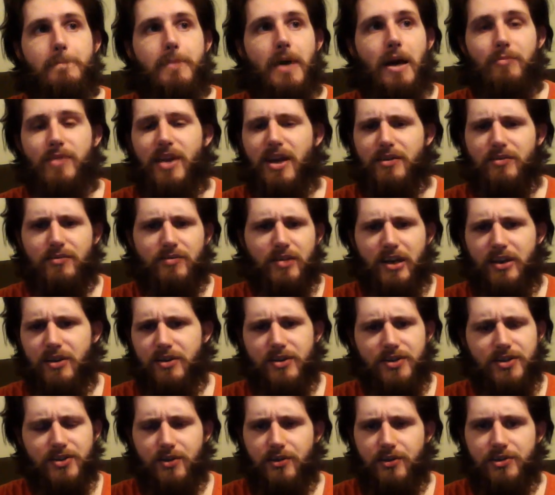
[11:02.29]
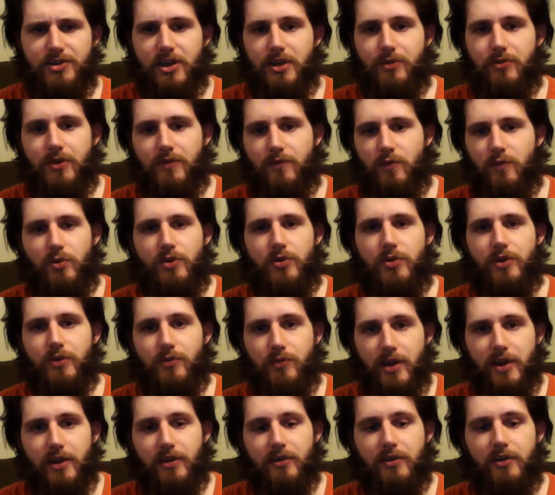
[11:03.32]
not going to discourage anyone from doing the
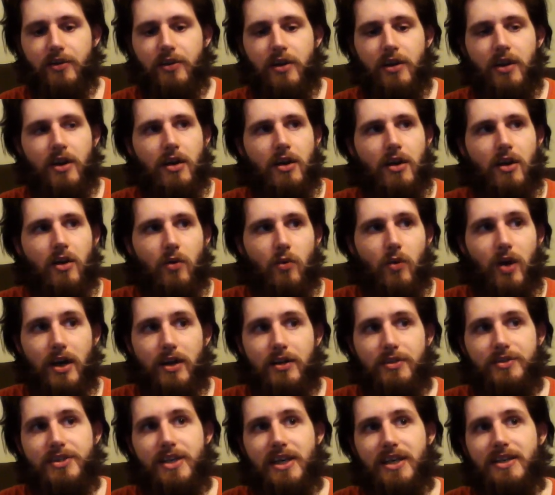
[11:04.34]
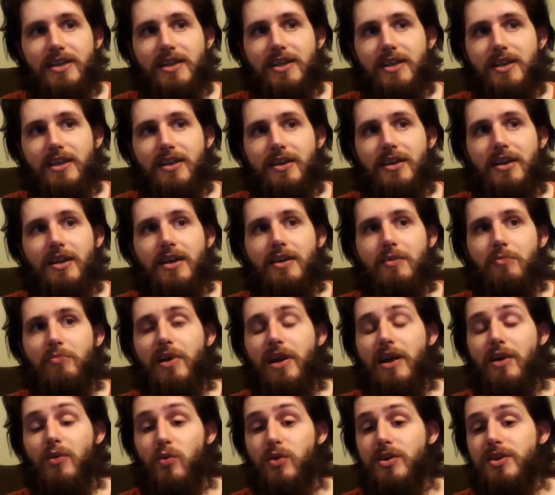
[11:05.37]
regular wild technique, but
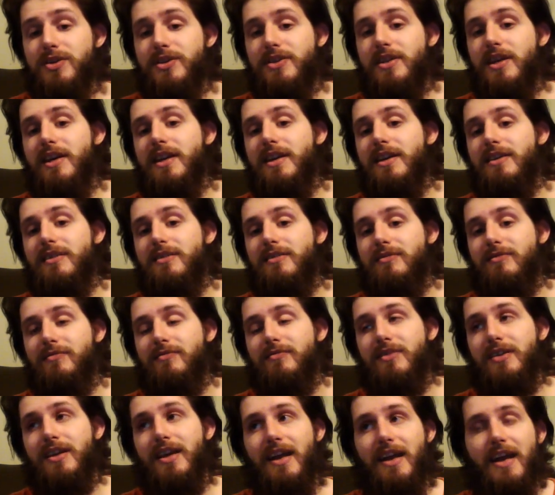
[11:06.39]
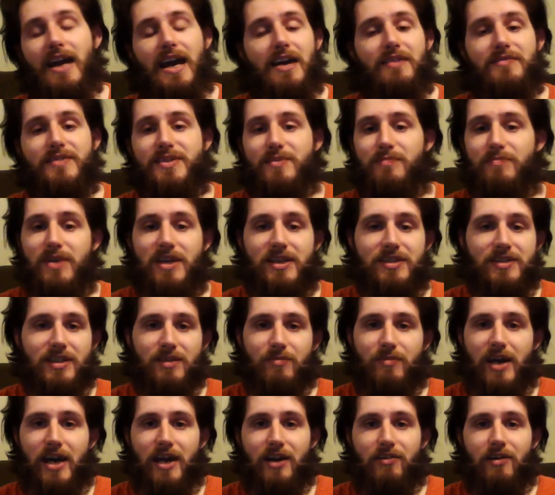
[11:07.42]
I will say you got to have some basic
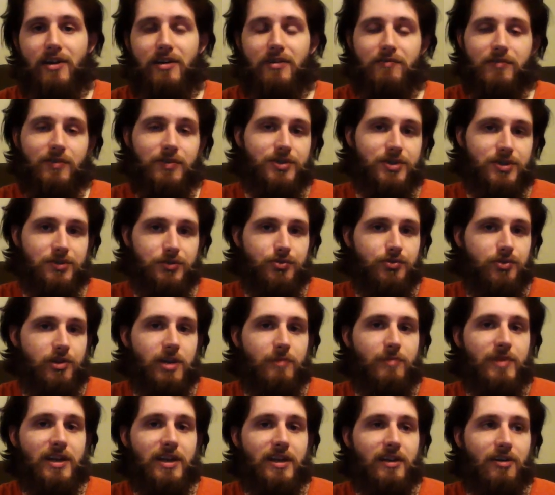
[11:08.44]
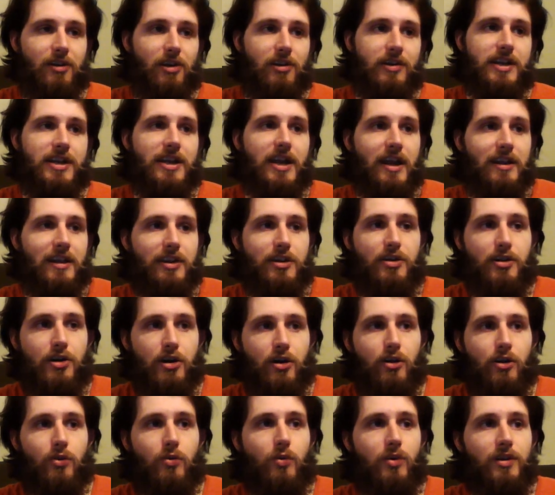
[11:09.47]
background of lucid dreaming and already kind of
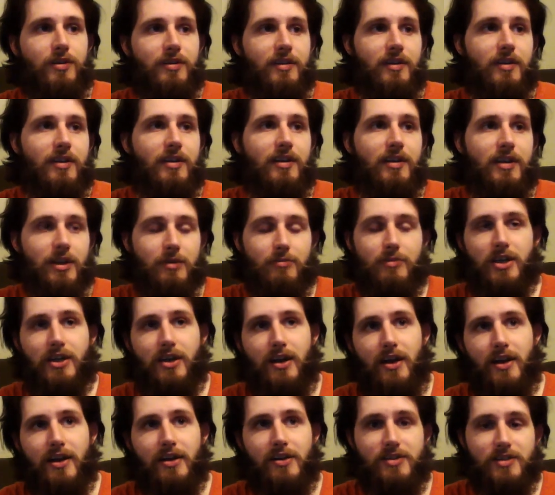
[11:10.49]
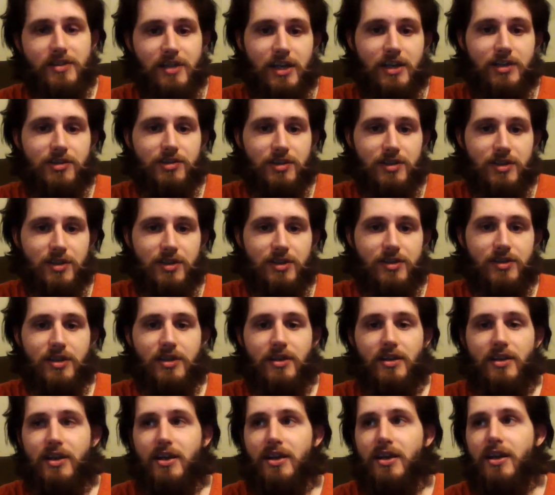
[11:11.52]
know what the hypnagogic stage is
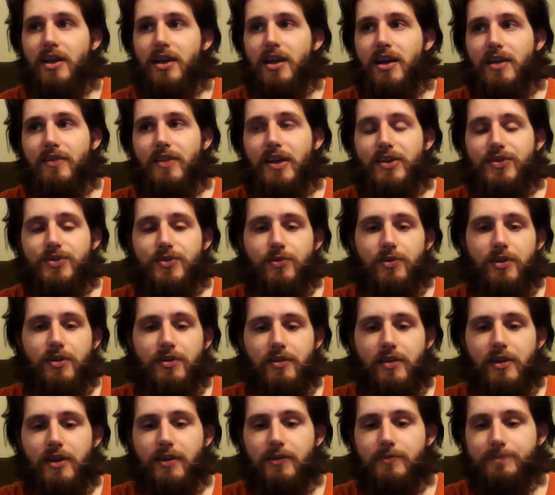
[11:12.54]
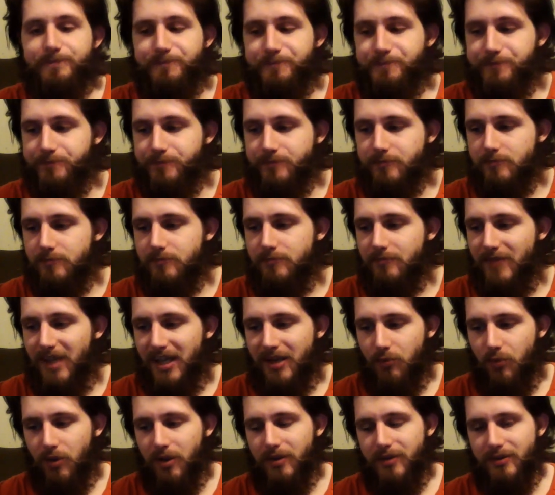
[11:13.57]
and that sort of thing.
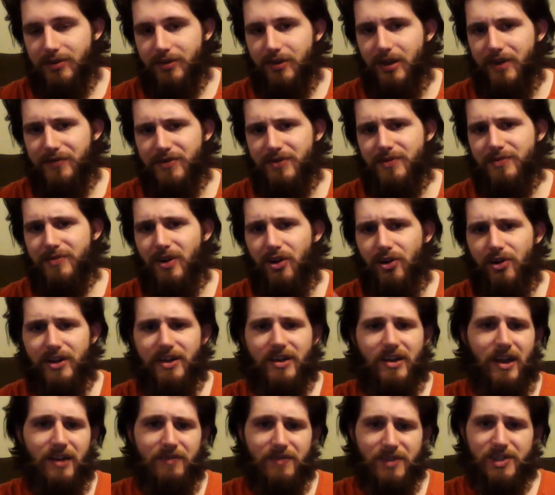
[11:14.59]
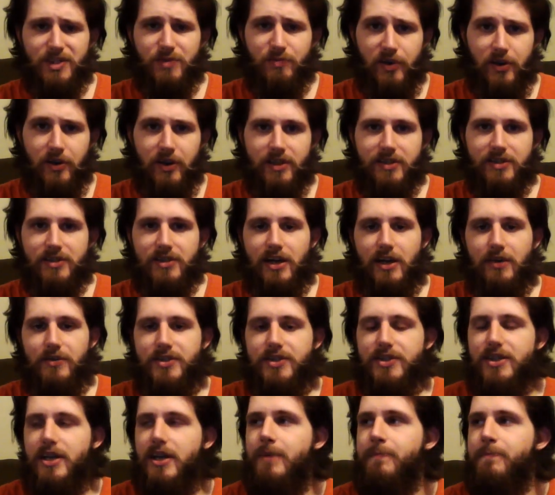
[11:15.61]
Well, you have to already have experienced it, I would
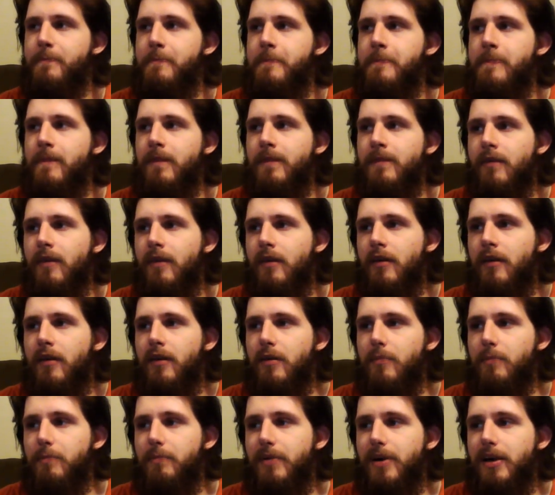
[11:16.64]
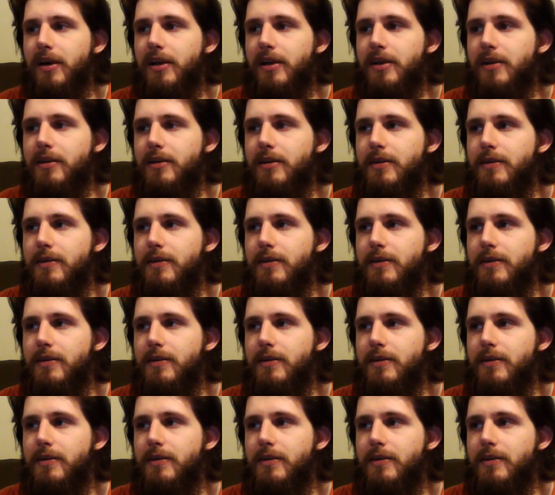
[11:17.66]
say. But